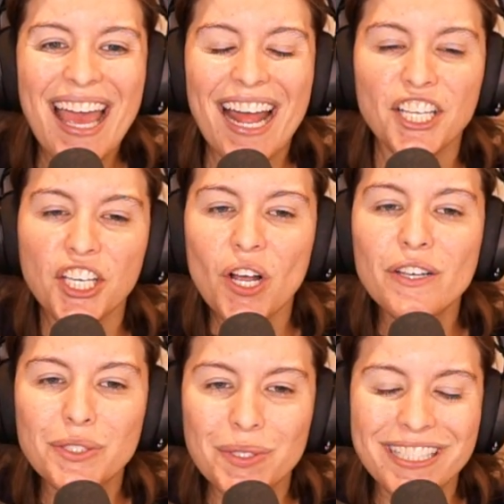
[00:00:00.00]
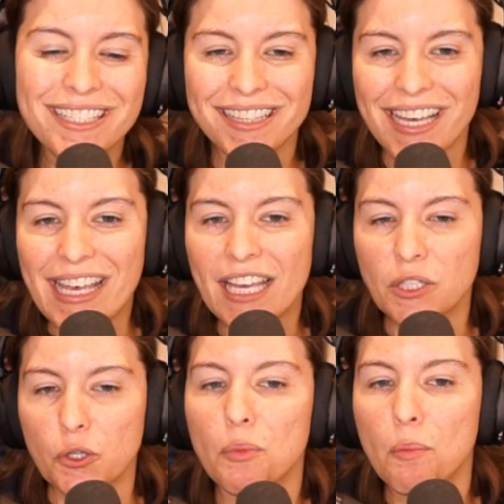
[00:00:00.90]
And you can also see that they get
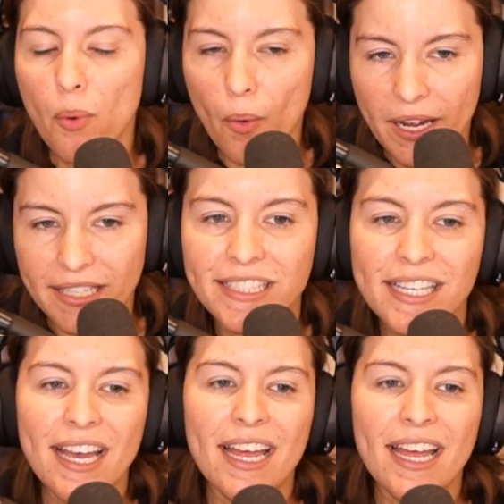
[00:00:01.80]
global points.